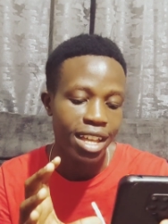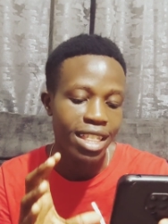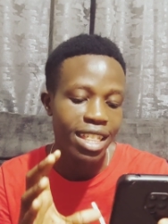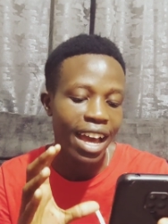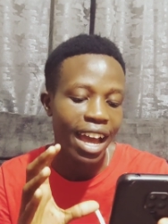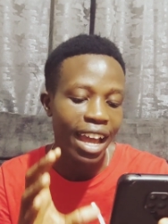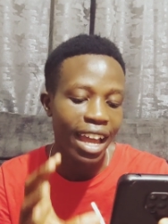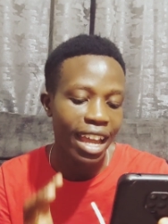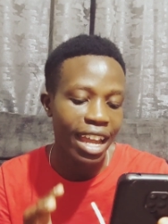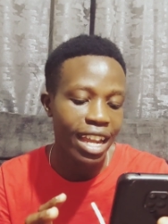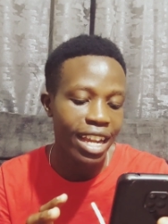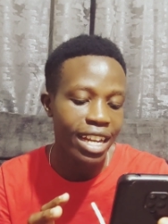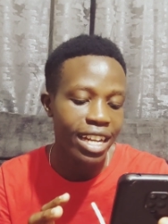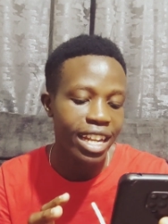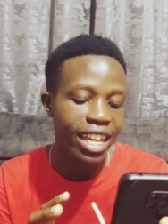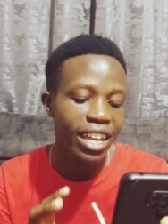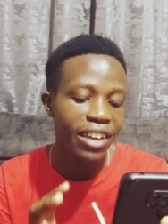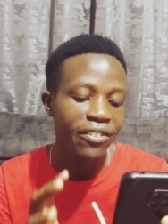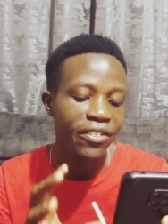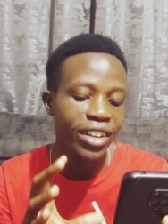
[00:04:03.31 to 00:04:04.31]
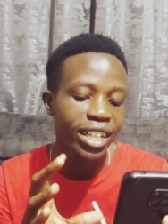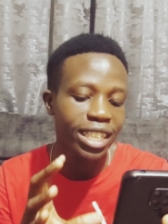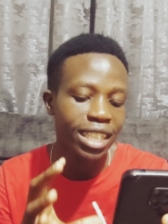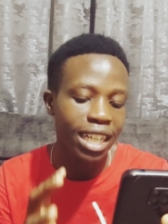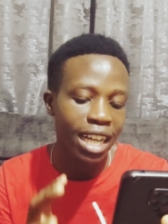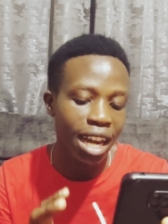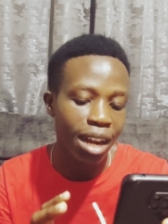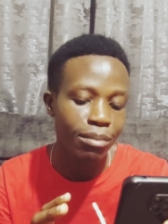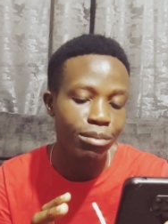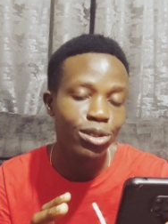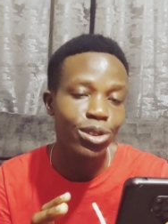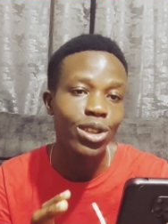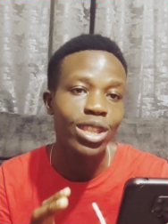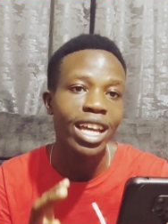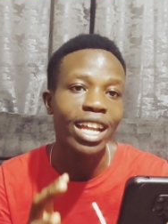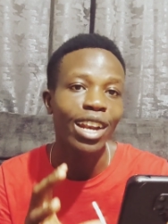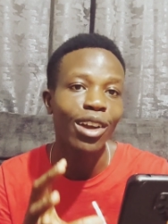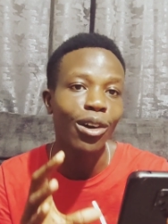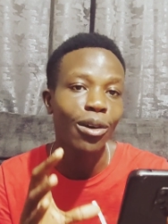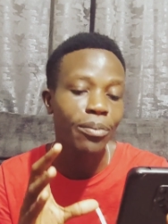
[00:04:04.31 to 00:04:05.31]
their aid if it comes
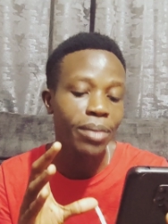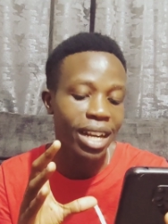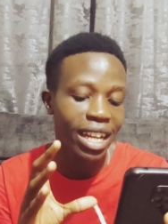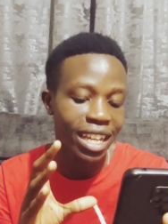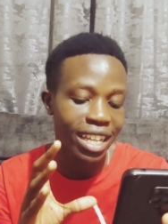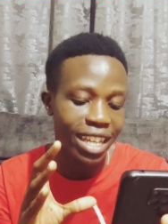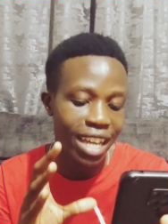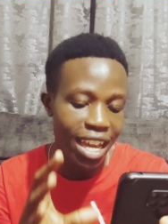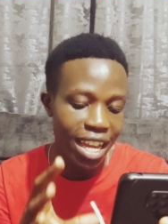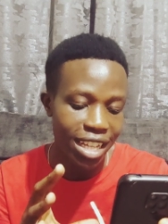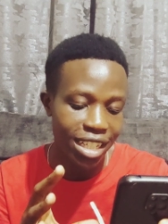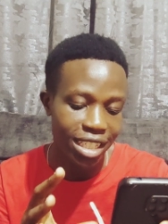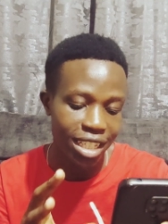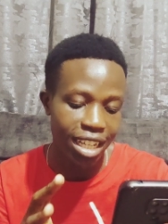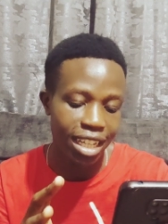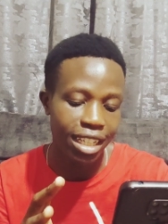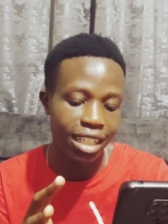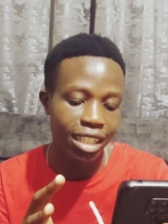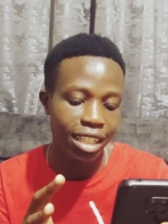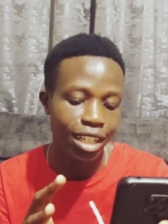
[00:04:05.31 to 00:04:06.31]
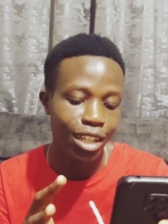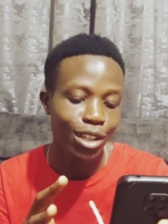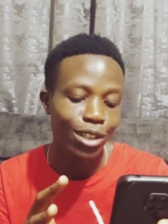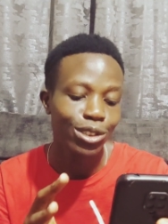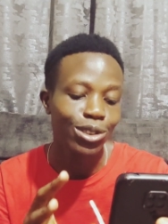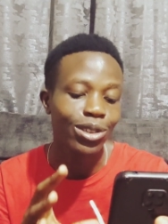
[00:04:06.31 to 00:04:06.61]
with an obligation